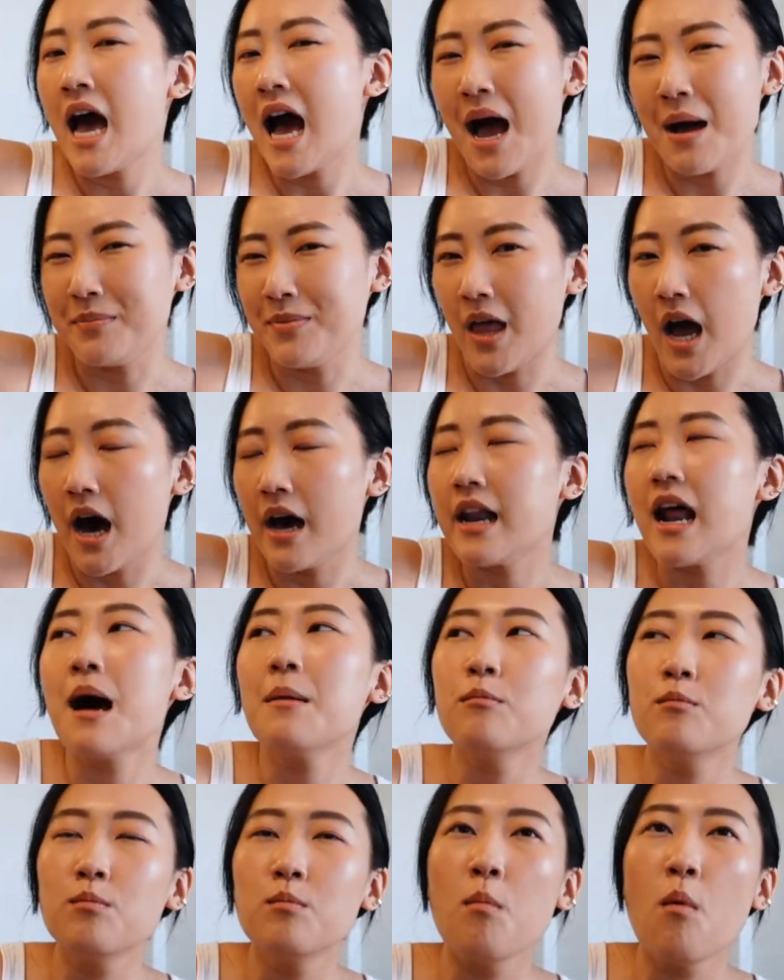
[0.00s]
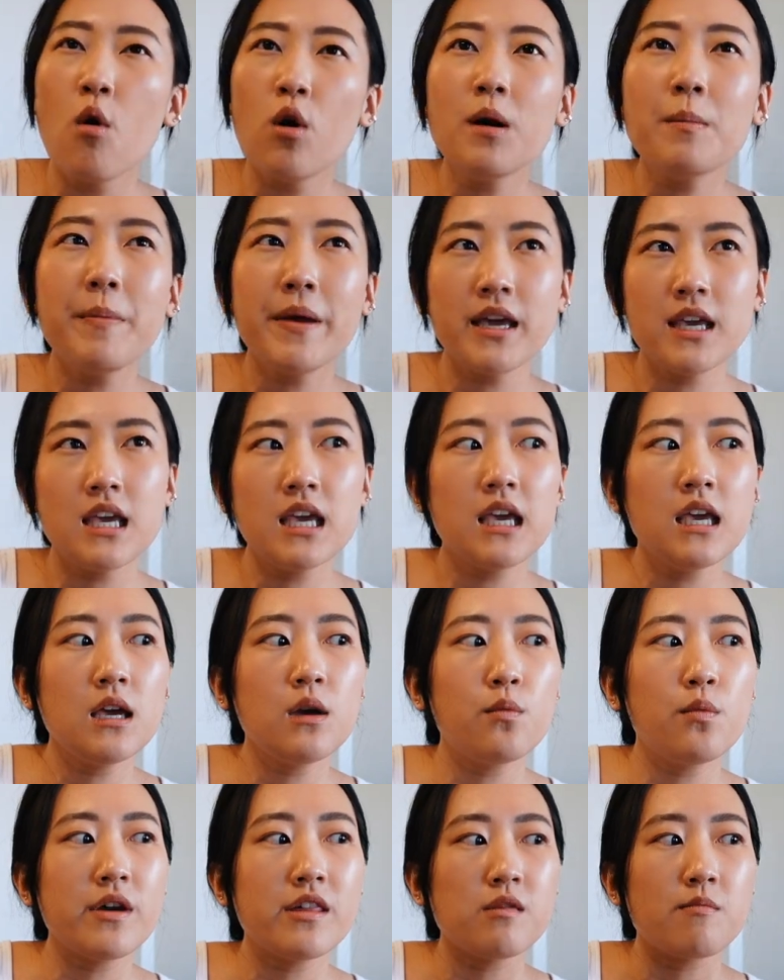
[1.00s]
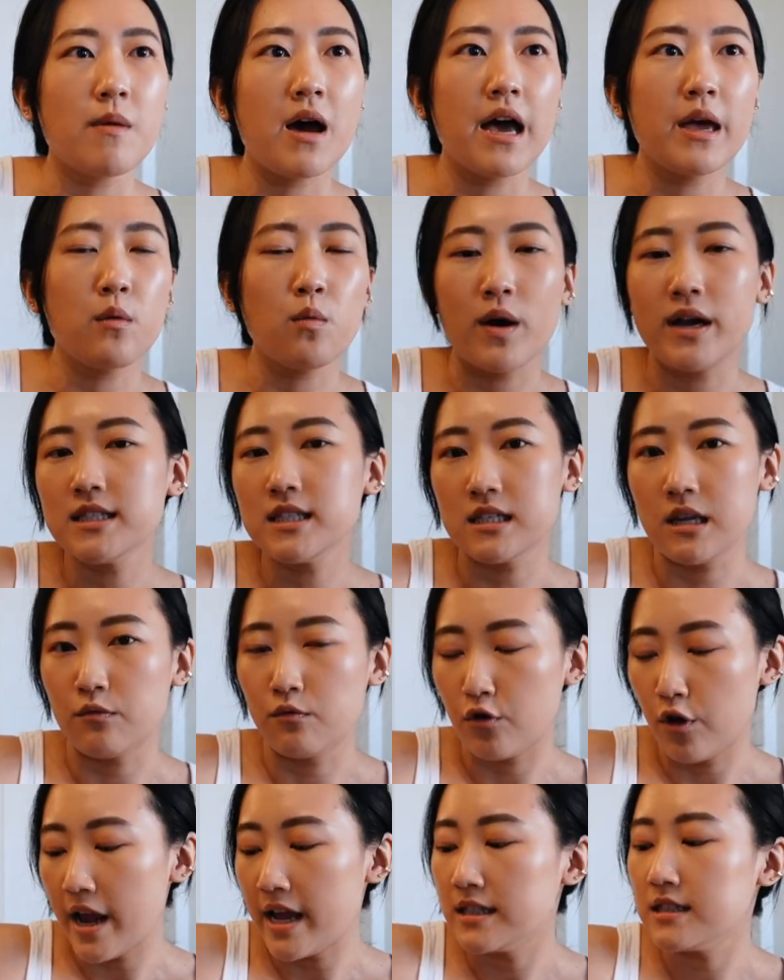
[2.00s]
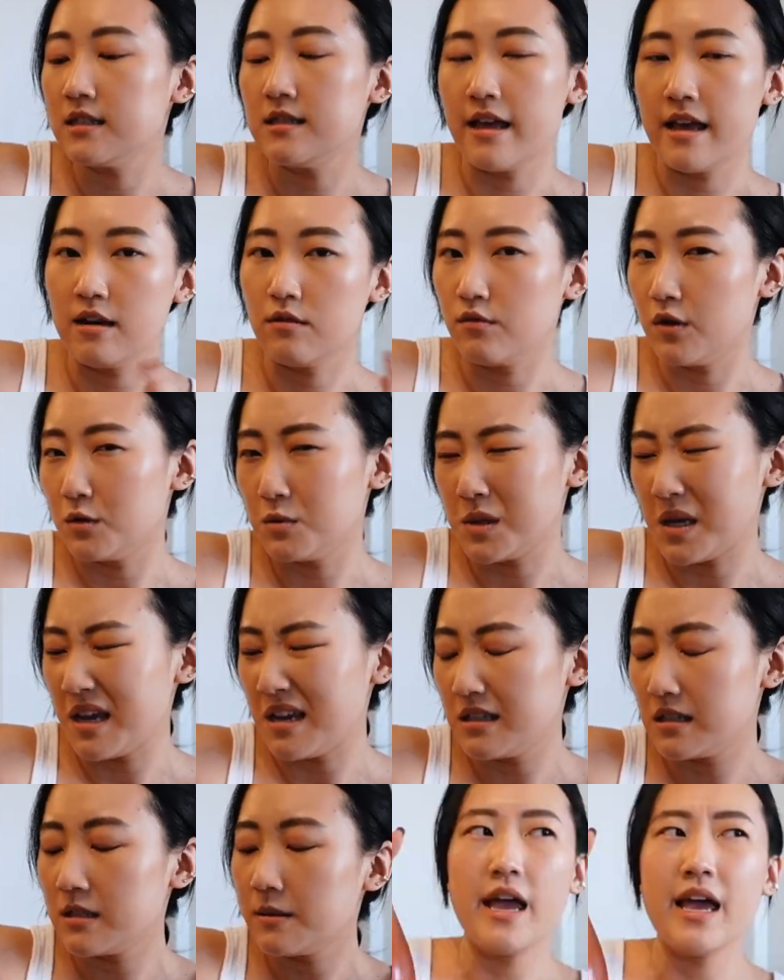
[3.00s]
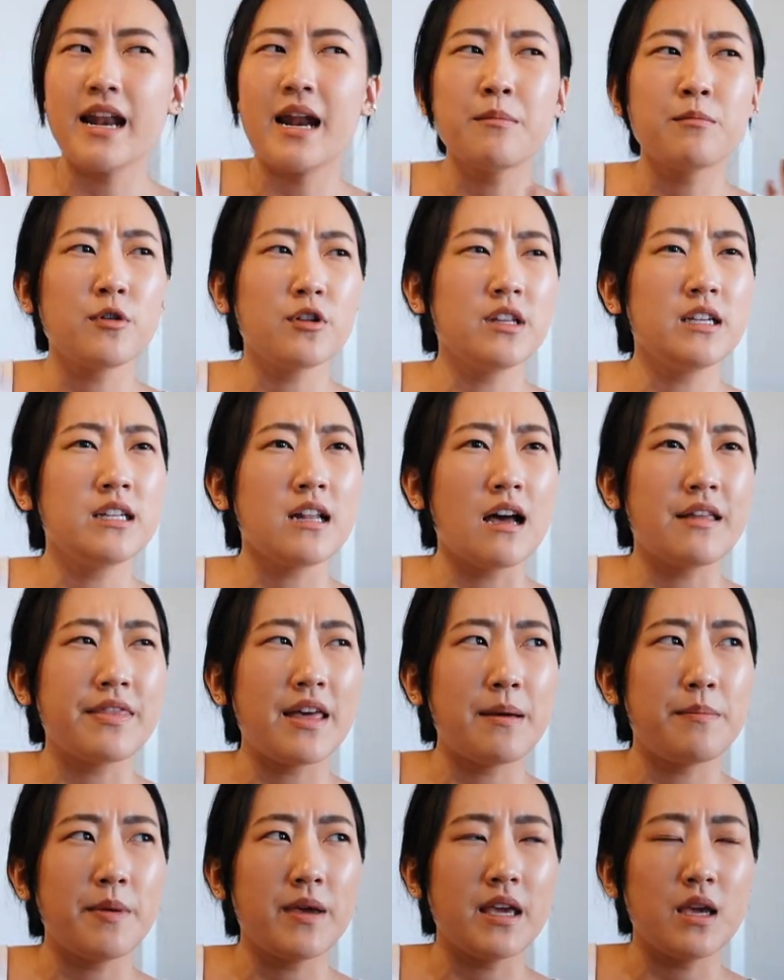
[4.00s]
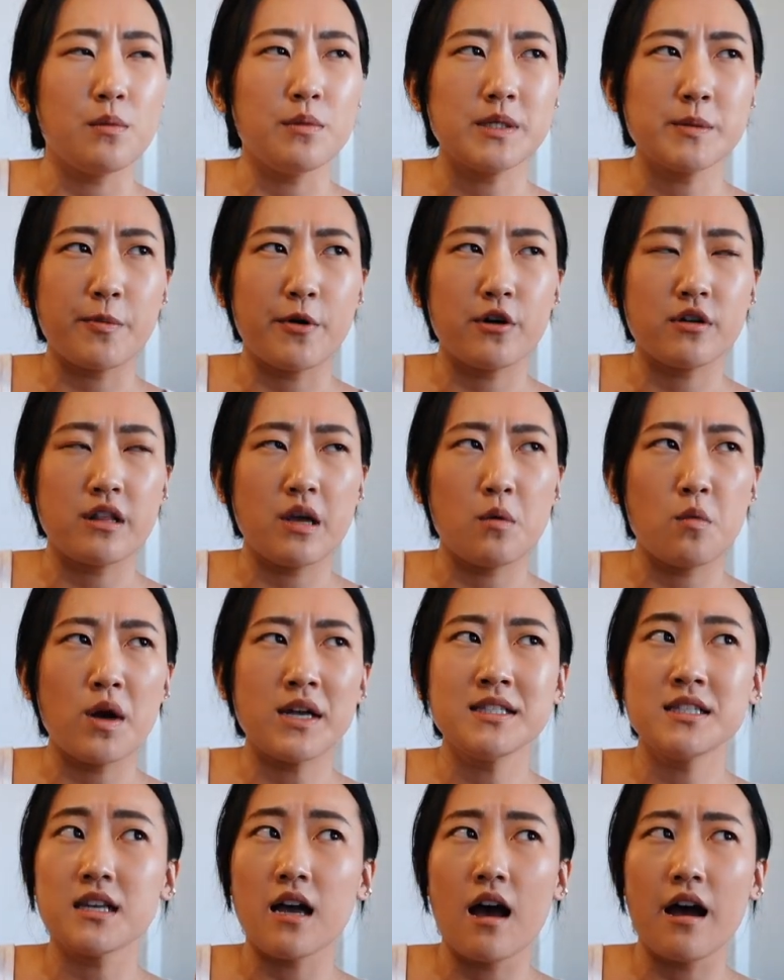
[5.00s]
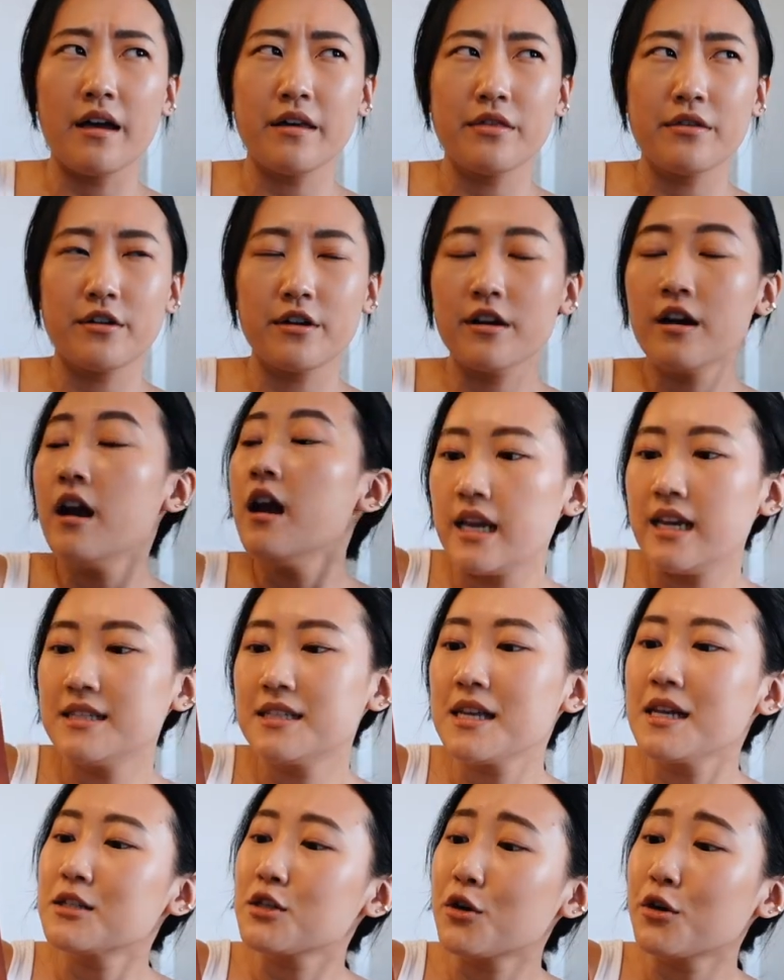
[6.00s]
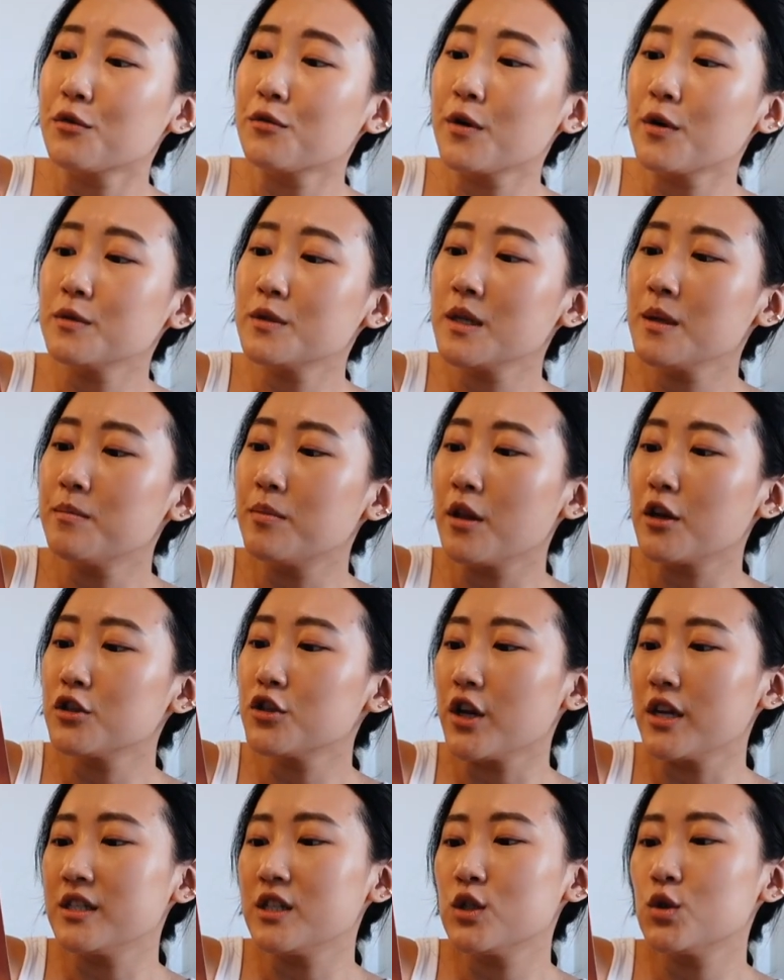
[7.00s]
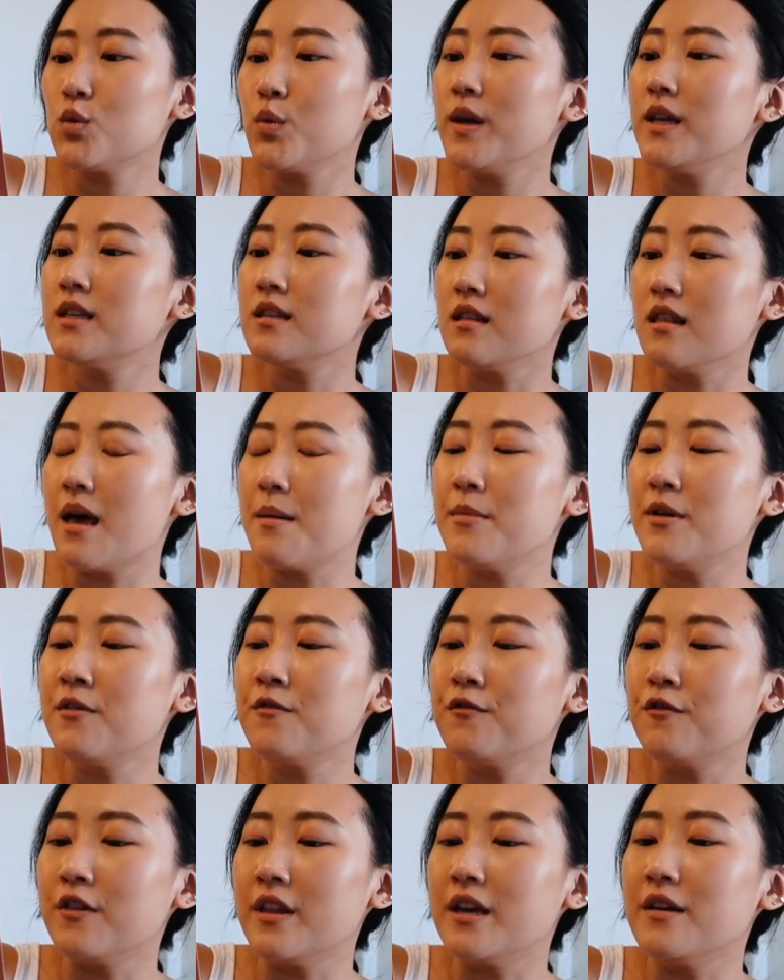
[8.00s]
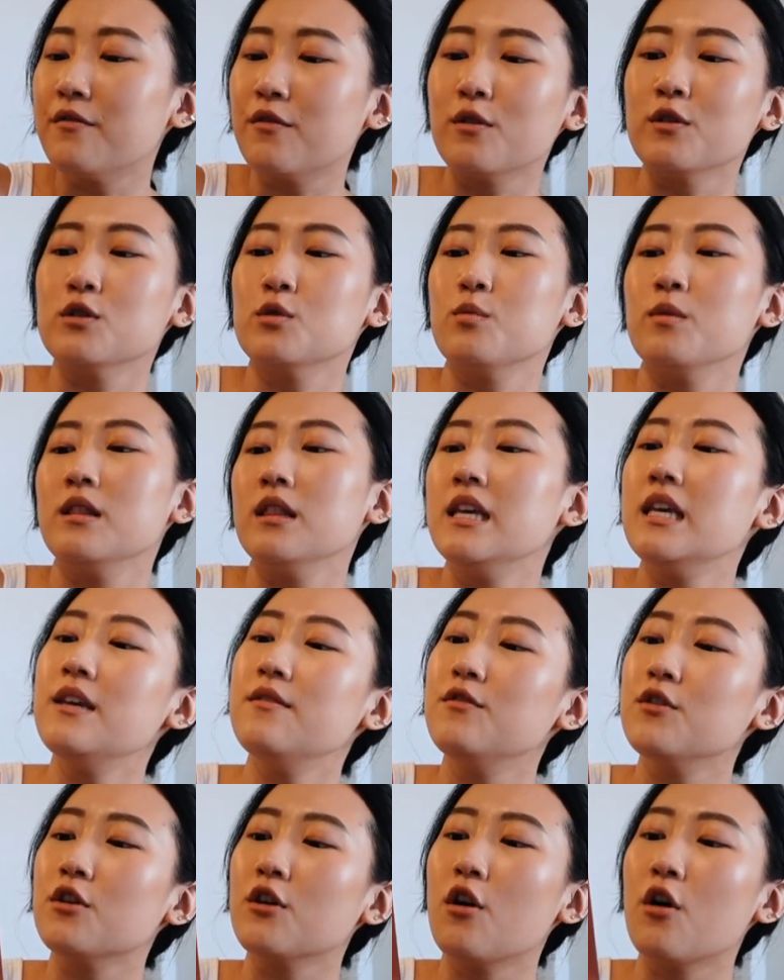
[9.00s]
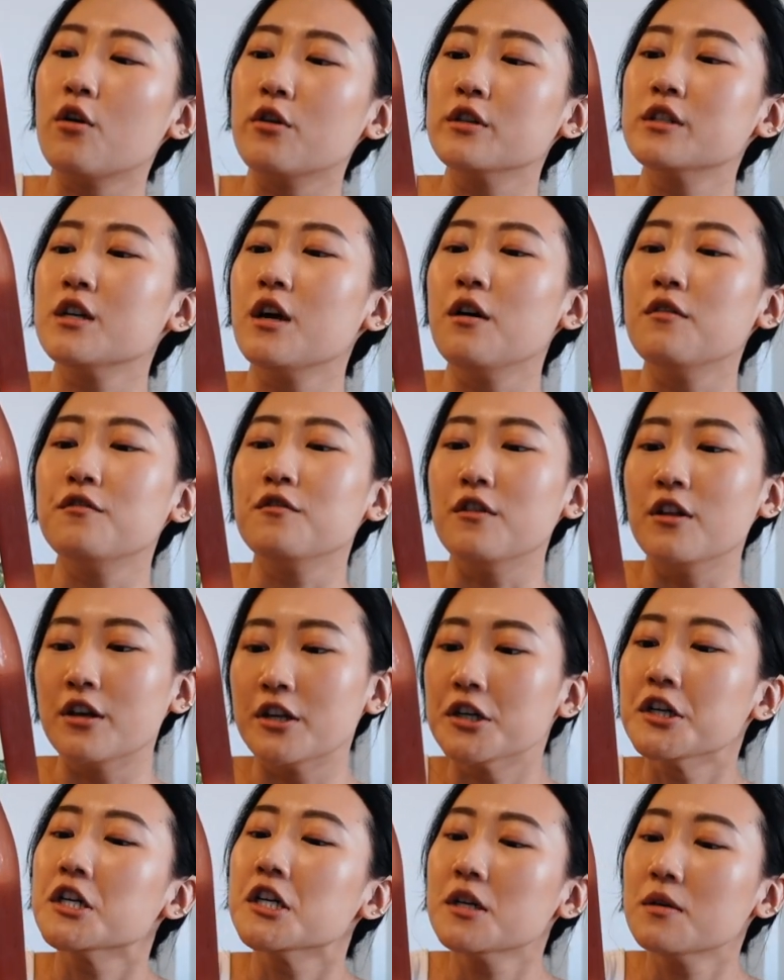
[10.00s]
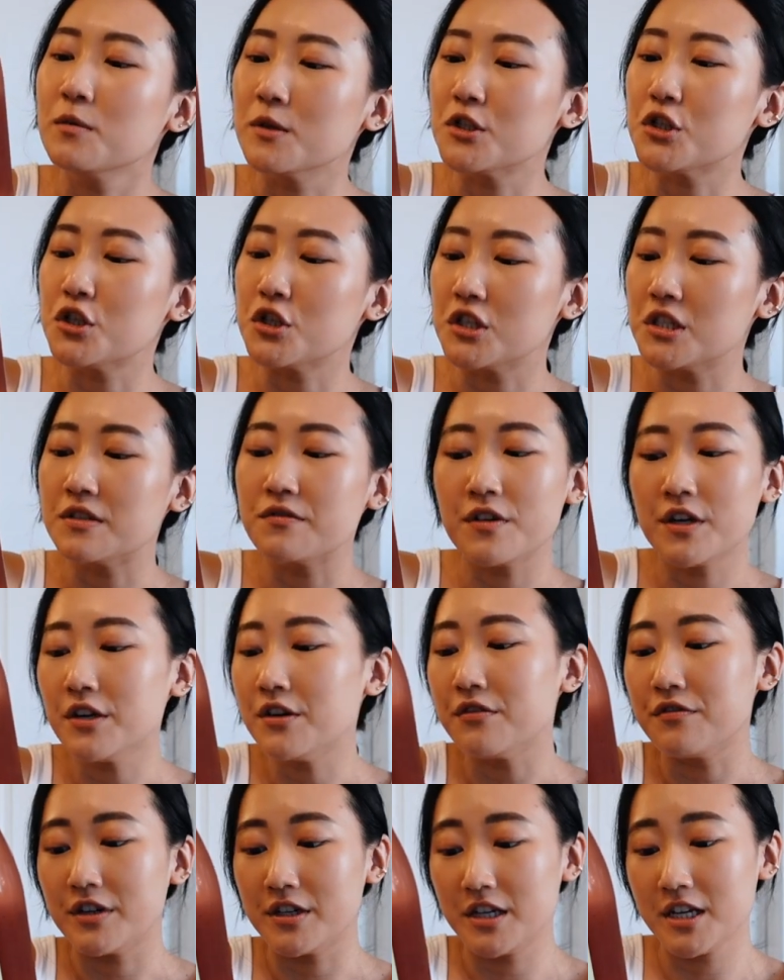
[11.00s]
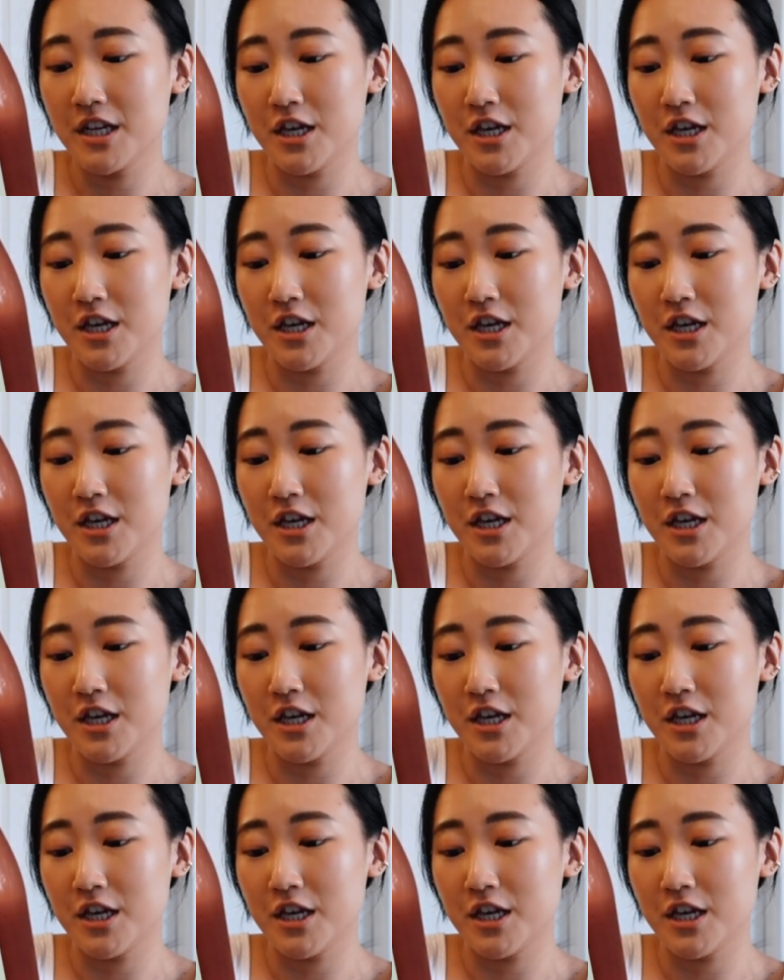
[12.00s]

I'm not. I'm more picky with my whites and reds than rosés. And I'm really not that picky with sparkling wines either. It says her rosy blush and sweet lemon flavors will leave your heart aflutter, which is very, very